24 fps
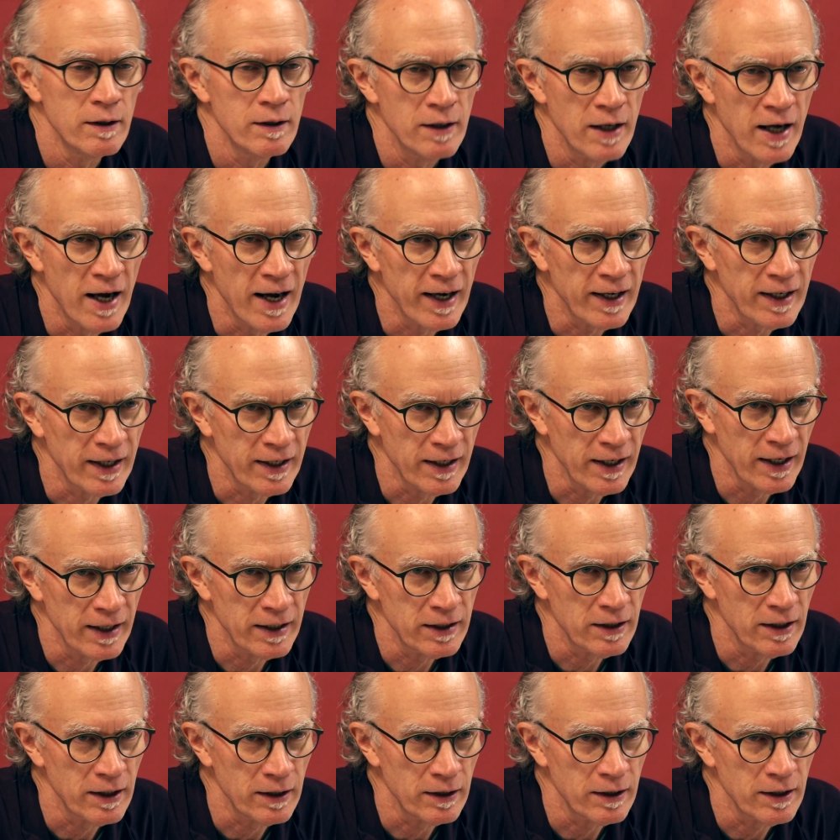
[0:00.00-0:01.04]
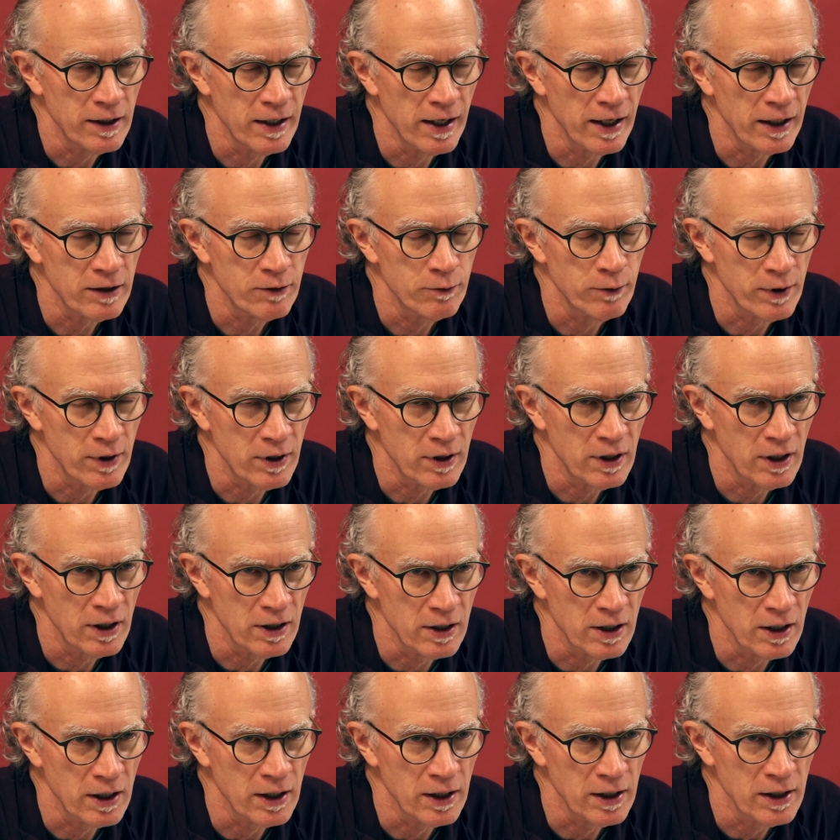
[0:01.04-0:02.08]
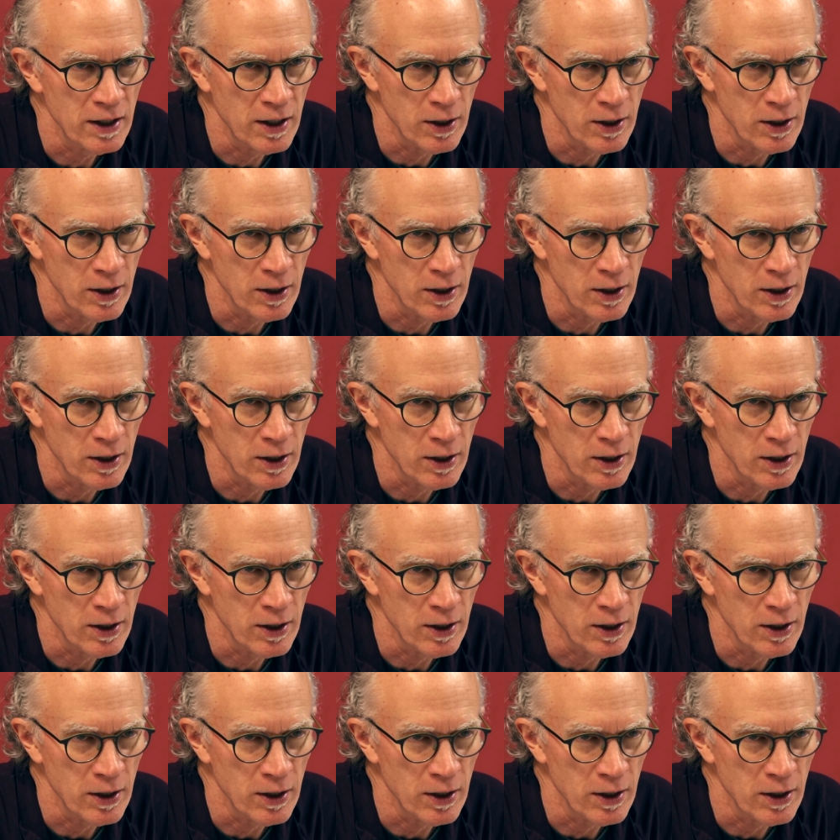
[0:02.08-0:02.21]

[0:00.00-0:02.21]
aconite can connect with kidney